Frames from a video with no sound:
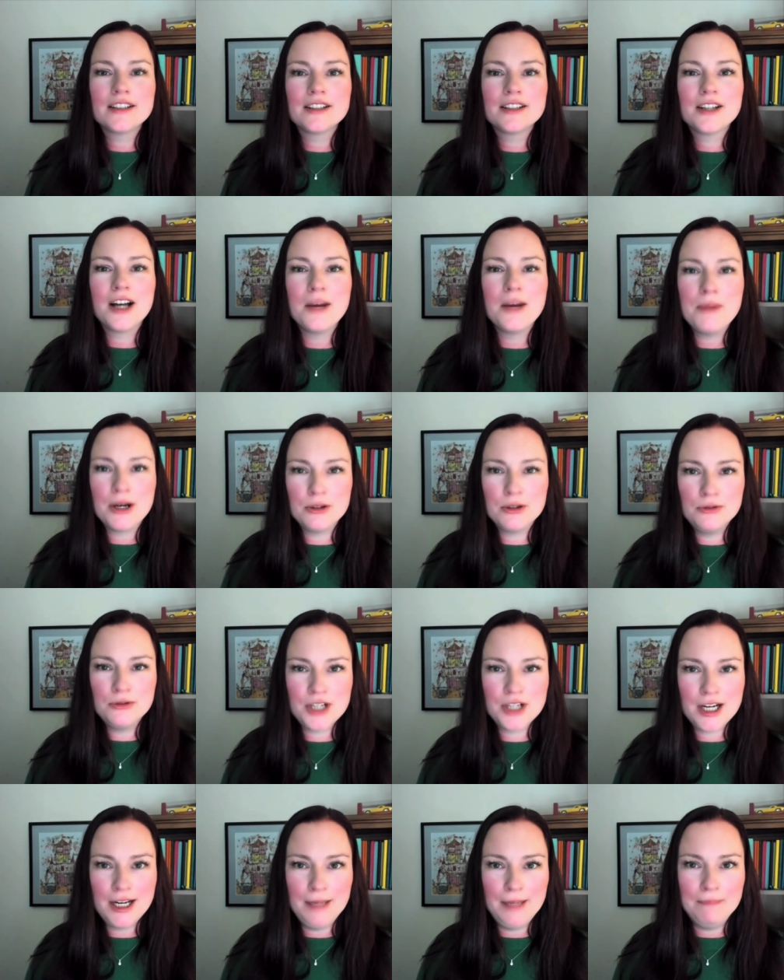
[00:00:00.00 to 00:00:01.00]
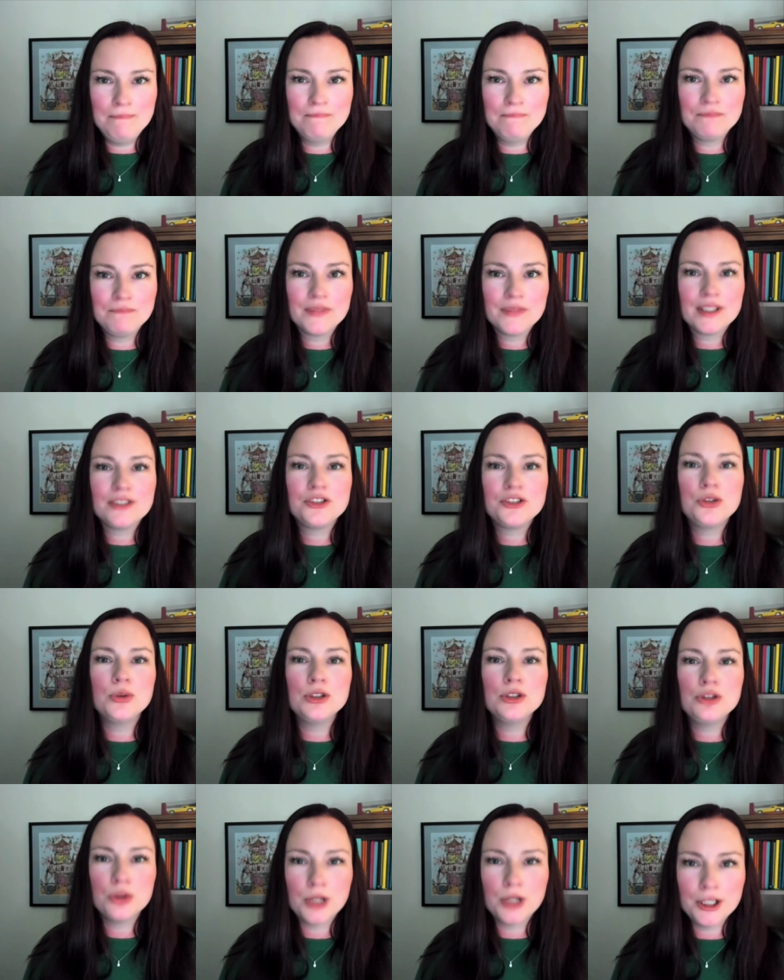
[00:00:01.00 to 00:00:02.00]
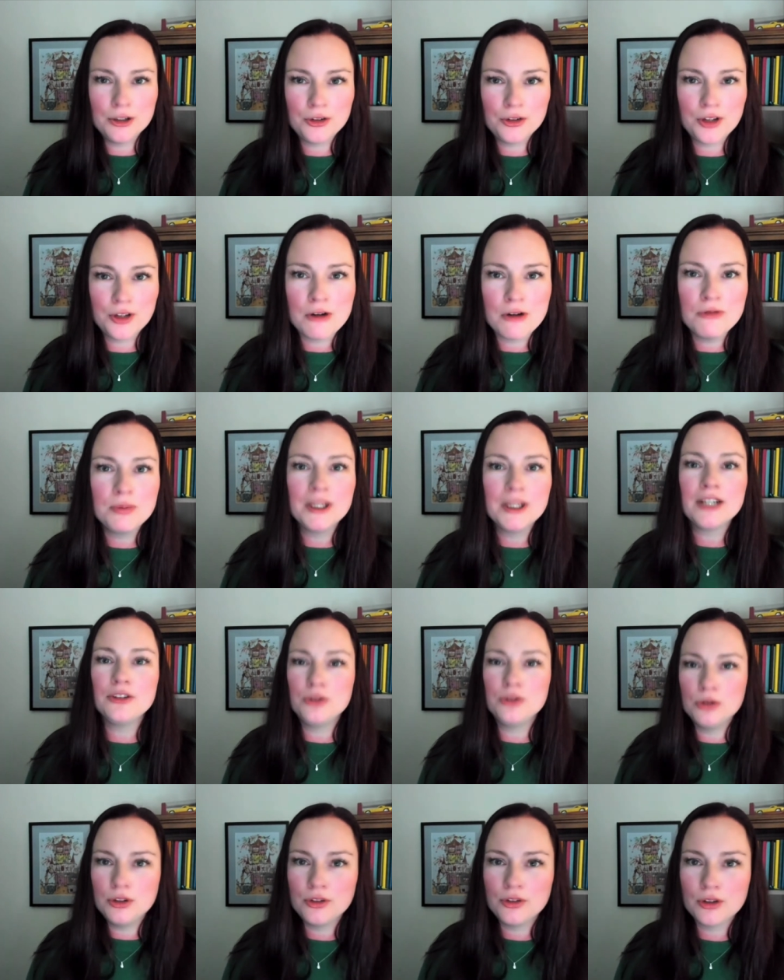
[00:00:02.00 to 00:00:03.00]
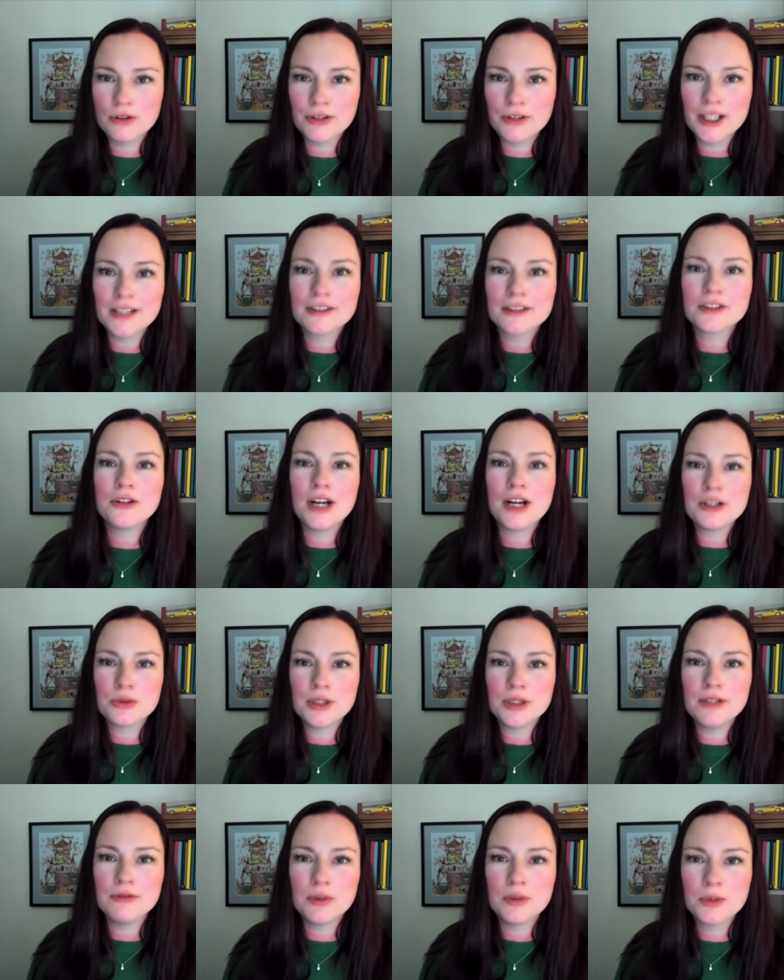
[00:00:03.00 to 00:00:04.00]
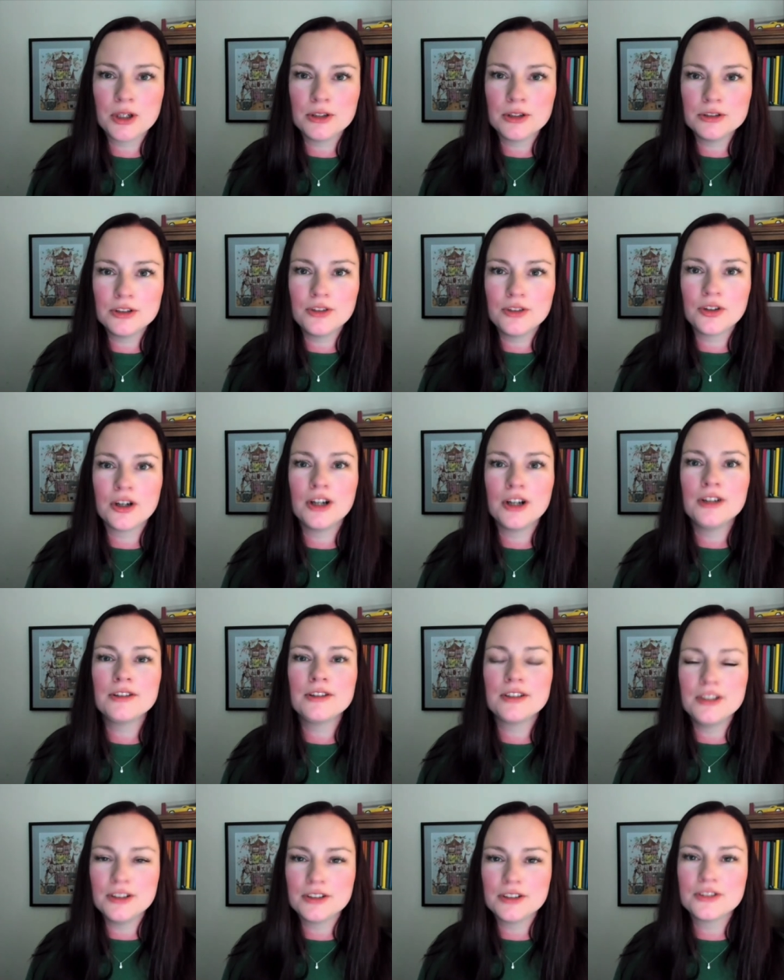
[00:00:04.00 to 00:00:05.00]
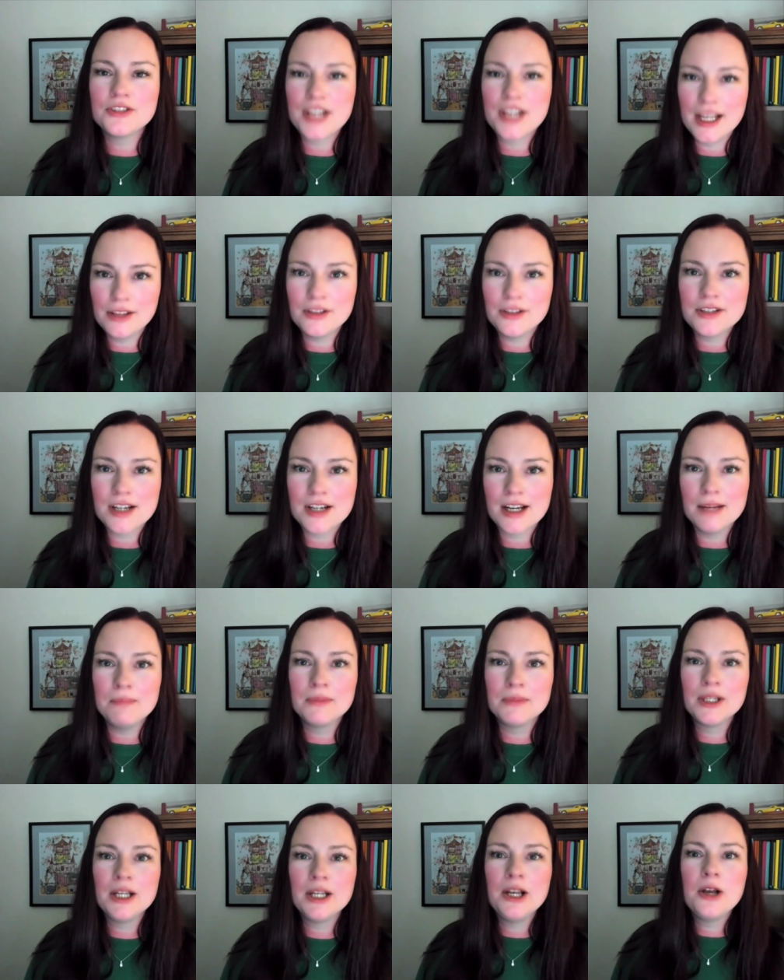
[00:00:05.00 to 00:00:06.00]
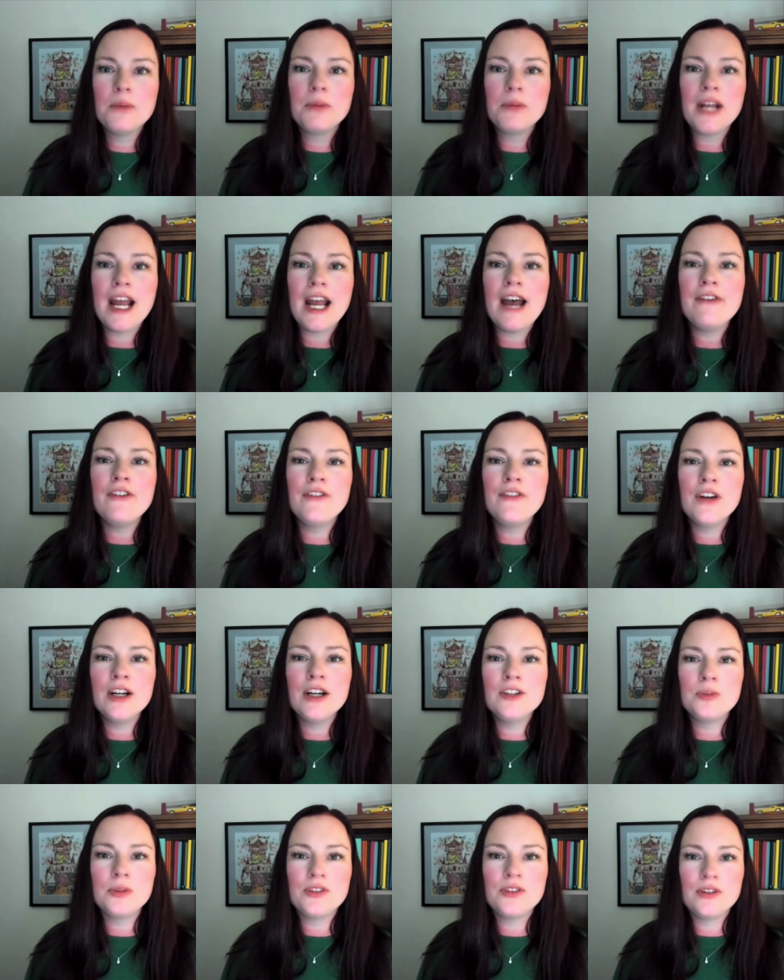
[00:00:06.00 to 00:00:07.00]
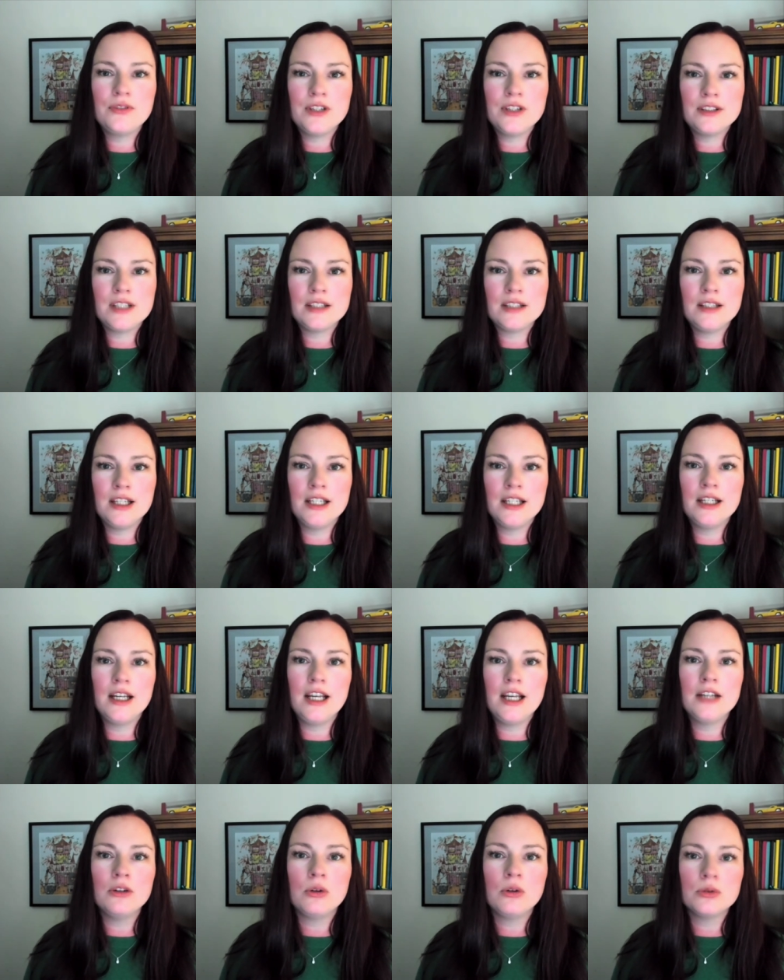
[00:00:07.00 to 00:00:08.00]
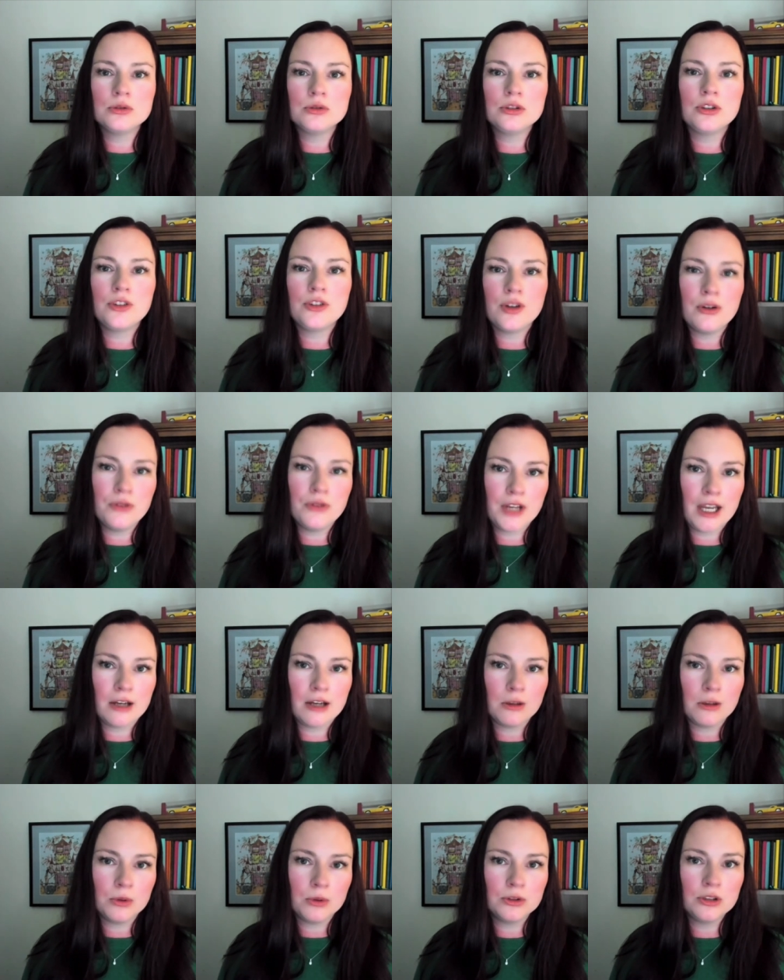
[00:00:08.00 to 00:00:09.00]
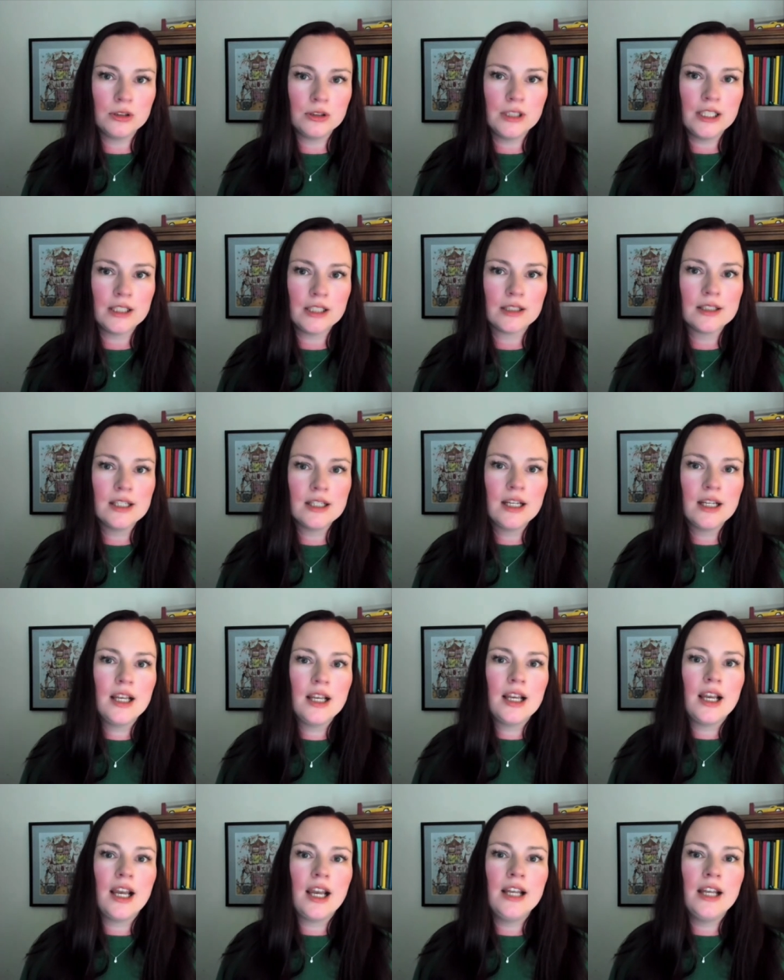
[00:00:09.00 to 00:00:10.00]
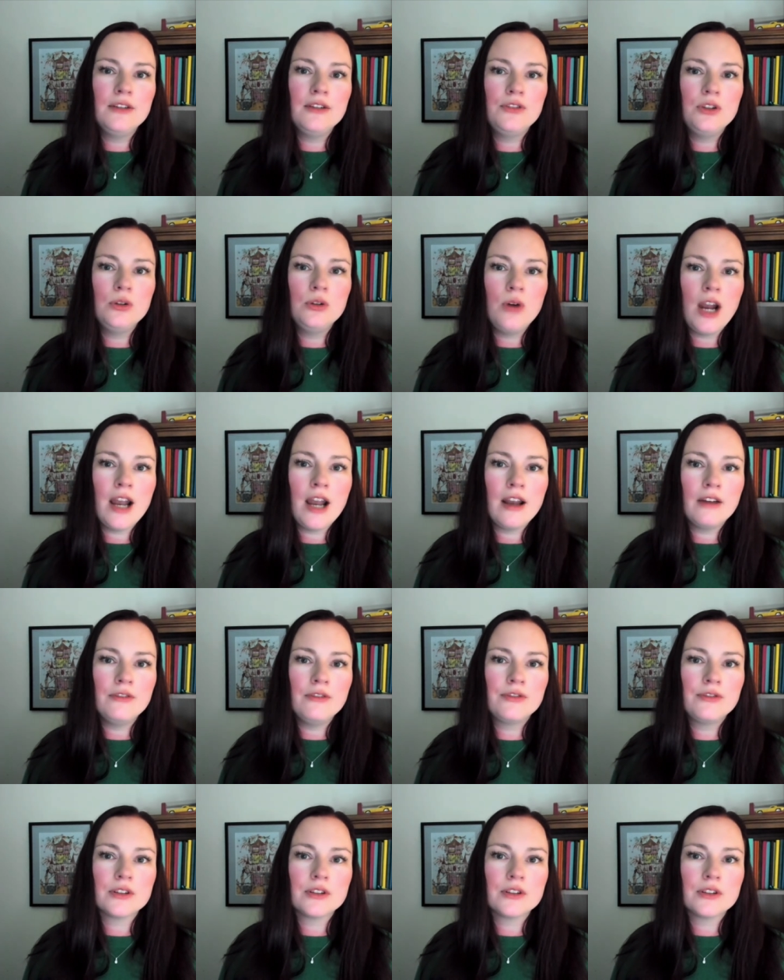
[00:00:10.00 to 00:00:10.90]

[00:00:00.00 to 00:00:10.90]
amount of time to enjoy yourself because you deserve it. Graduating from college is hard. Take the time, but have a very specific deadline and hold yourself accountable to it. And if you have